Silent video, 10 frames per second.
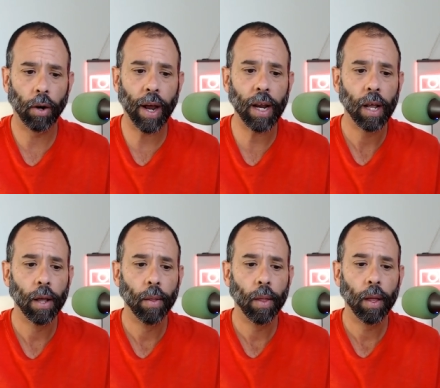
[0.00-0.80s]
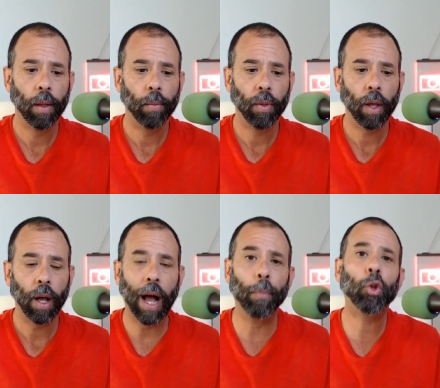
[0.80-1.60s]
All right.
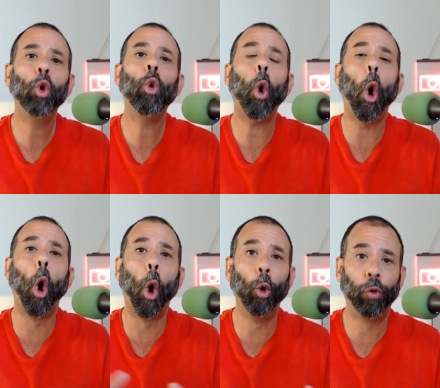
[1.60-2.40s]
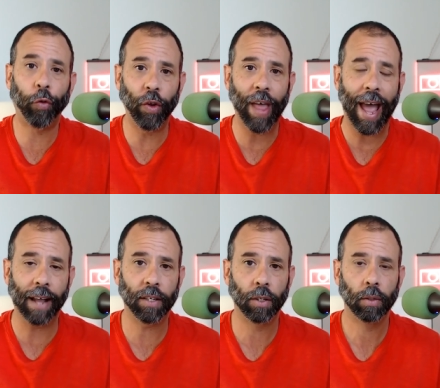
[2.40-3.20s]
I'm too old for
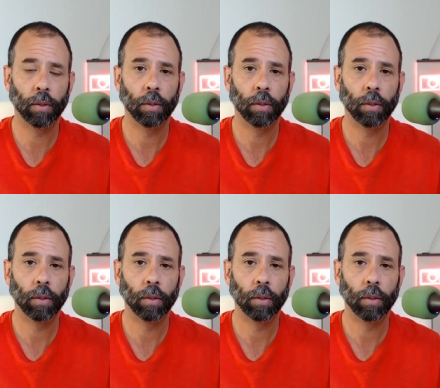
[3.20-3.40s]
that.